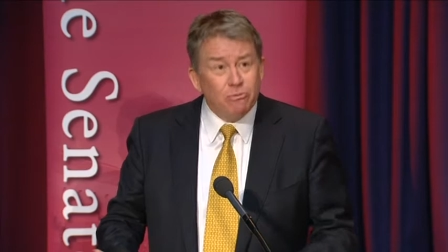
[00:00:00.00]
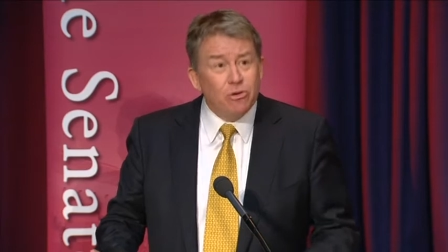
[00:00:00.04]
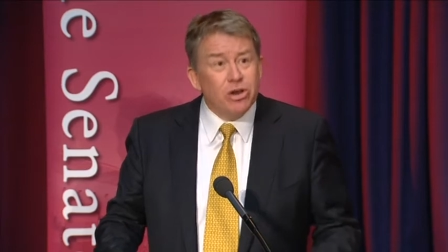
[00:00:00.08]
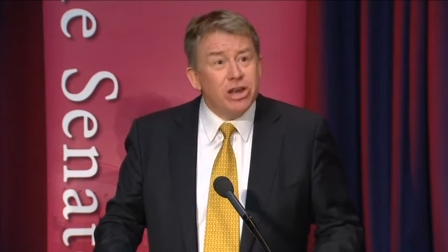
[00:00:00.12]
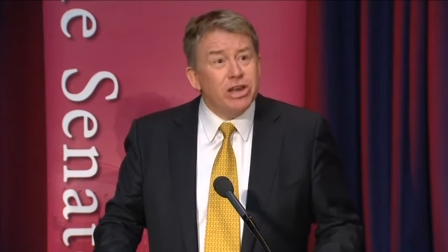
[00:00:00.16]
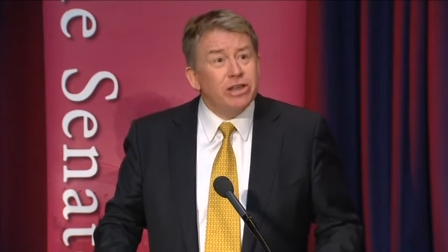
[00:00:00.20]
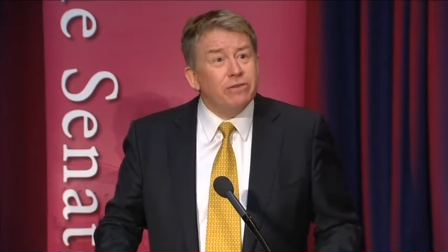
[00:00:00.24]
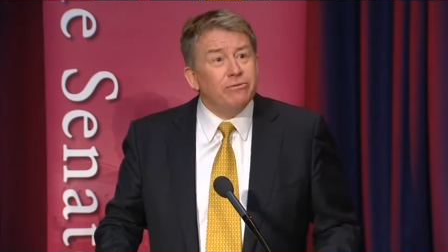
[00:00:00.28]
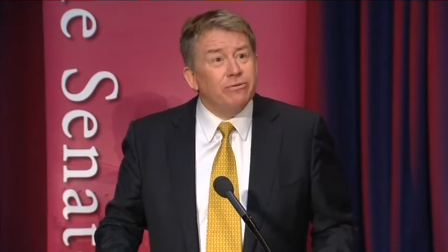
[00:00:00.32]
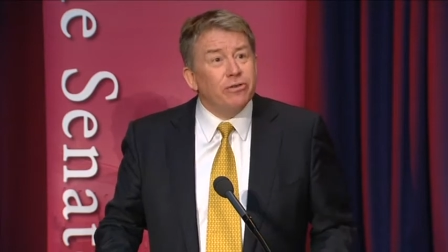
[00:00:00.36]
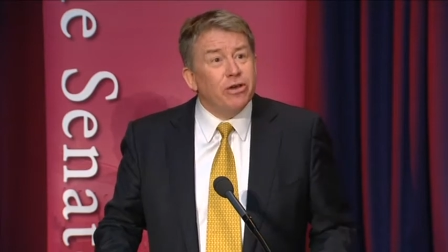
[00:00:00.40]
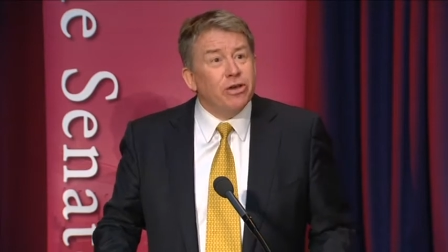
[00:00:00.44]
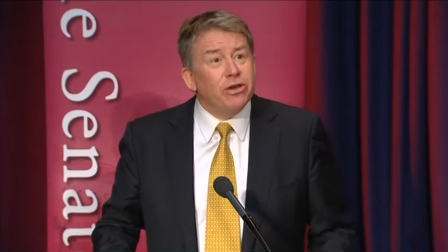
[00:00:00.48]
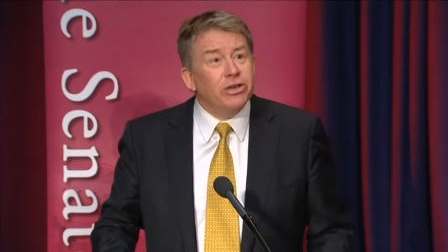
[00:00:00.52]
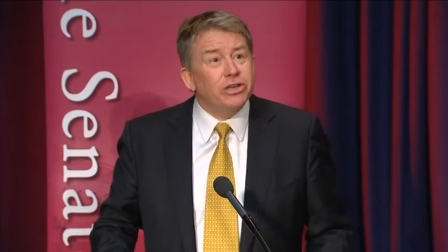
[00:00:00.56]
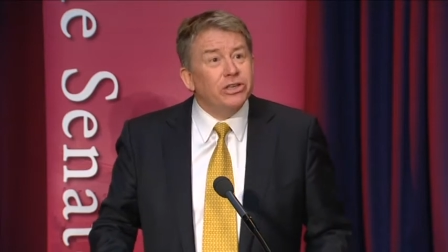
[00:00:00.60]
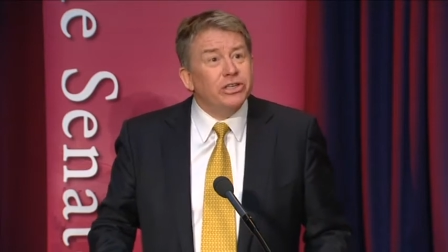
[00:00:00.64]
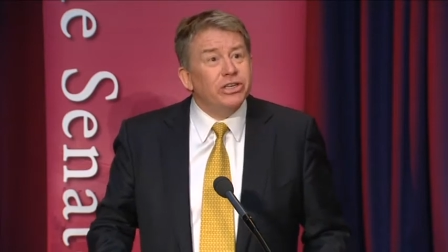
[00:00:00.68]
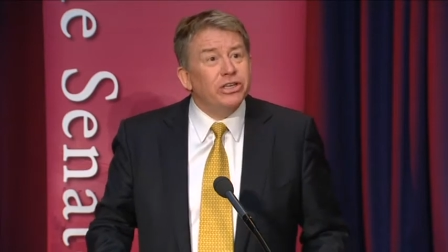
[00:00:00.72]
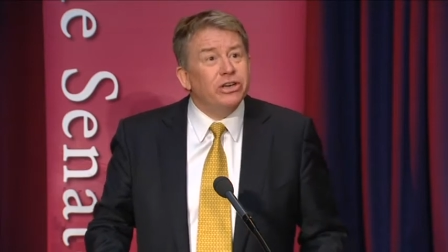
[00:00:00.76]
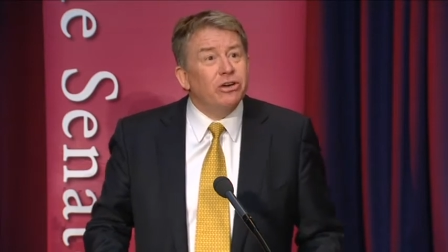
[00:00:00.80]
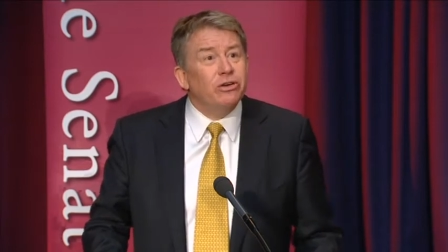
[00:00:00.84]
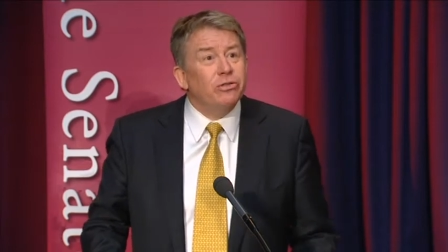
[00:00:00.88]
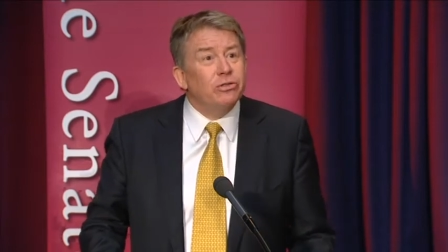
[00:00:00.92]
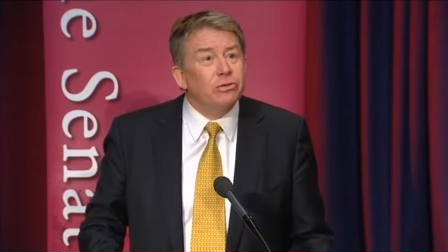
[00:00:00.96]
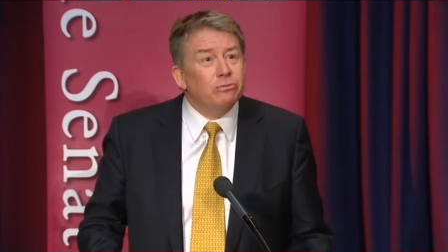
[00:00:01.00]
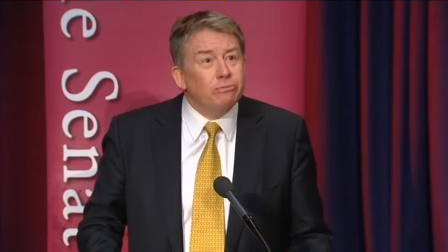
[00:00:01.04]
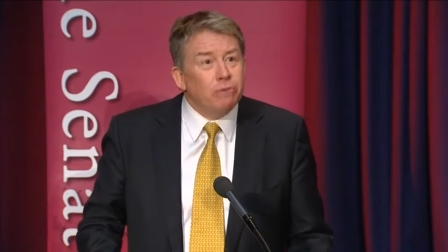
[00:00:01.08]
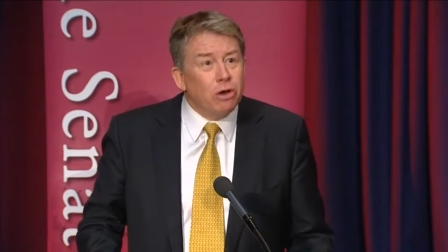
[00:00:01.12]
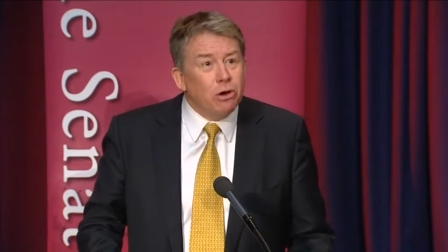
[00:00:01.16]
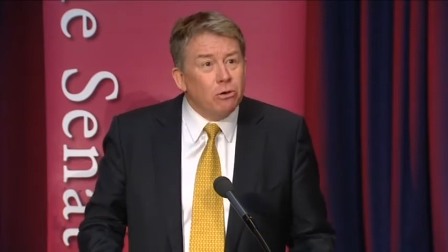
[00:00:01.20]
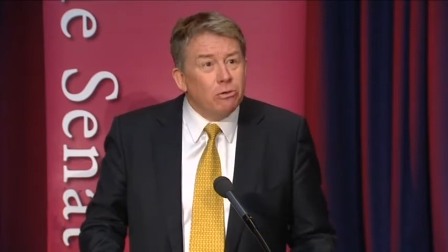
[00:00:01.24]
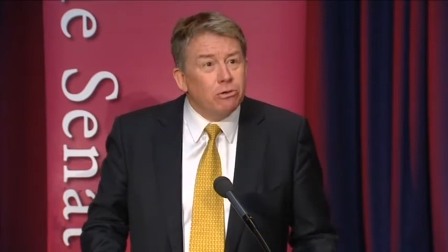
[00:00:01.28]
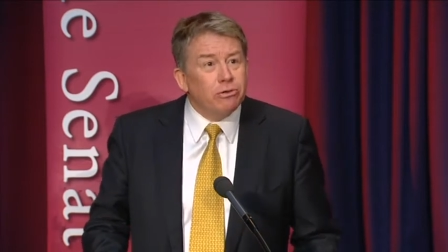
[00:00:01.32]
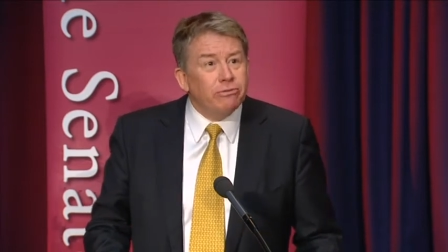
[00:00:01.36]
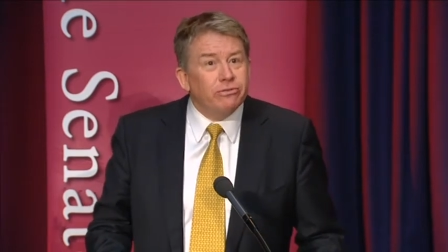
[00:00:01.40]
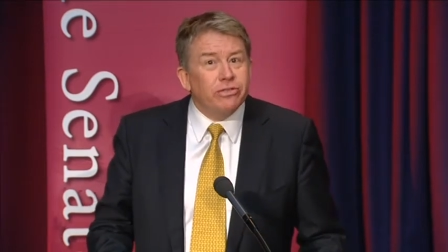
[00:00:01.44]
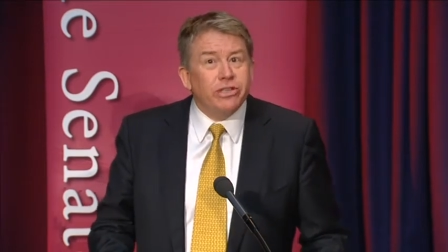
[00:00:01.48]
really focusing on the
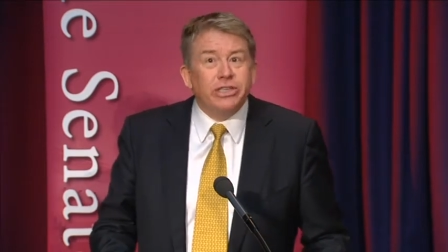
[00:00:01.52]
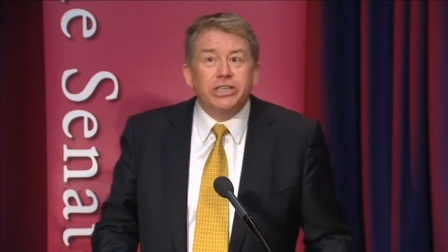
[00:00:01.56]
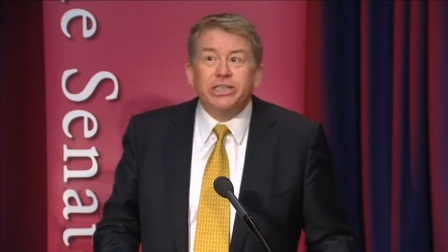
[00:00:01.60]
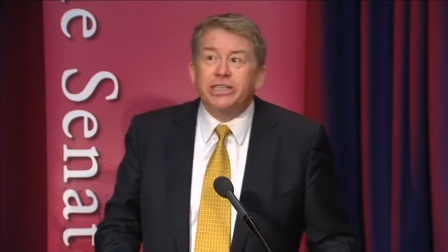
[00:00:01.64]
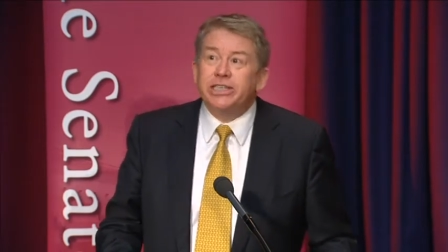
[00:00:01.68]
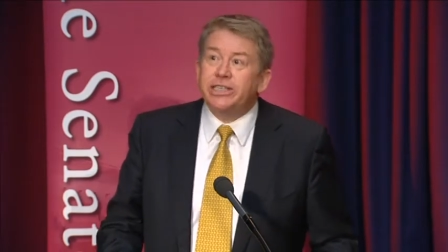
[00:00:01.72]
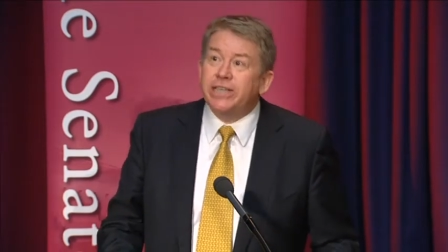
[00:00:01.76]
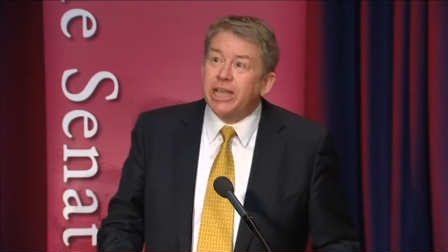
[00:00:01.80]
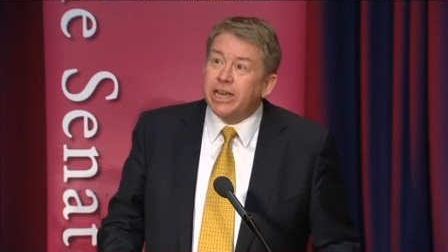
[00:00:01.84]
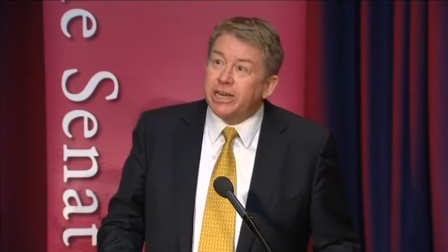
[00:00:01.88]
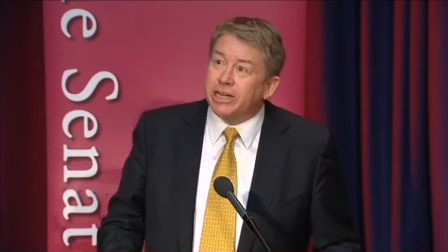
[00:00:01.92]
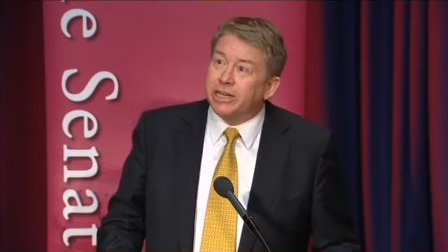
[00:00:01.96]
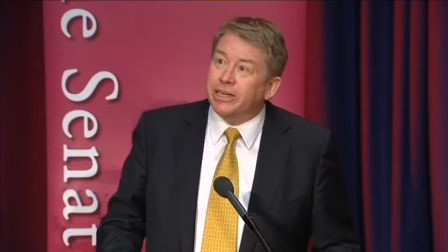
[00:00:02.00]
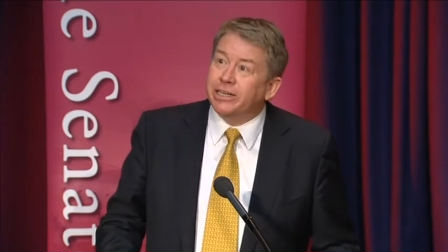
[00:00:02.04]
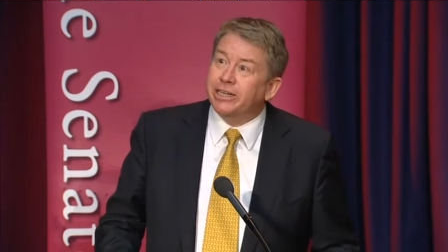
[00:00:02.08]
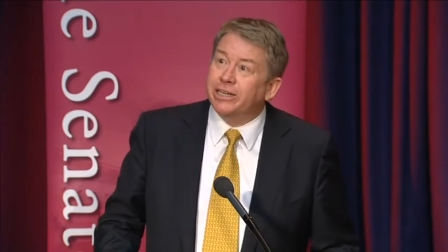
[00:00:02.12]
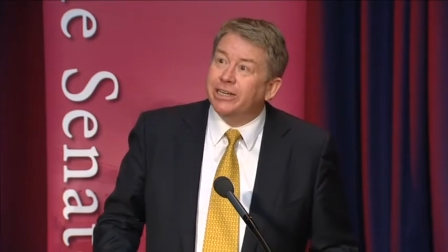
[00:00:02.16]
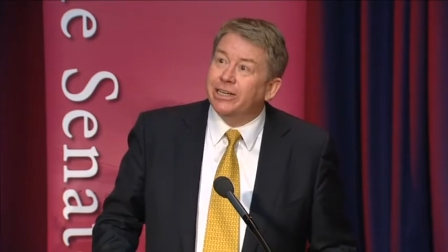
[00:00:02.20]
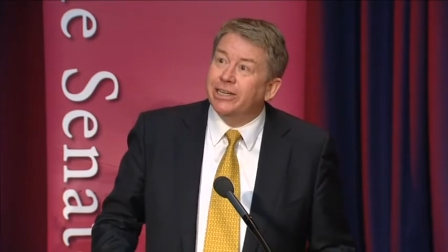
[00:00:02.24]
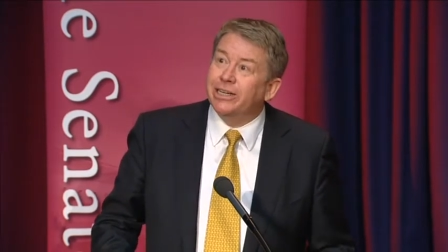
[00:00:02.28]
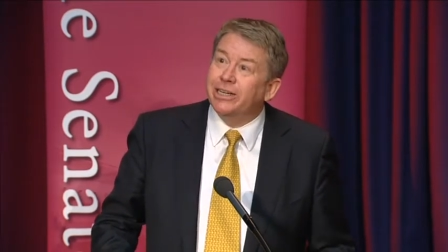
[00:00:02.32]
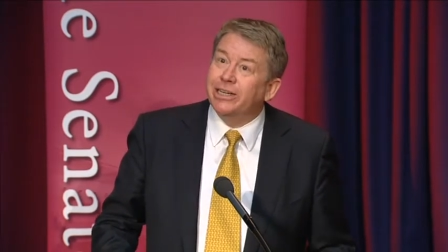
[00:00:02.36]
role of the Senate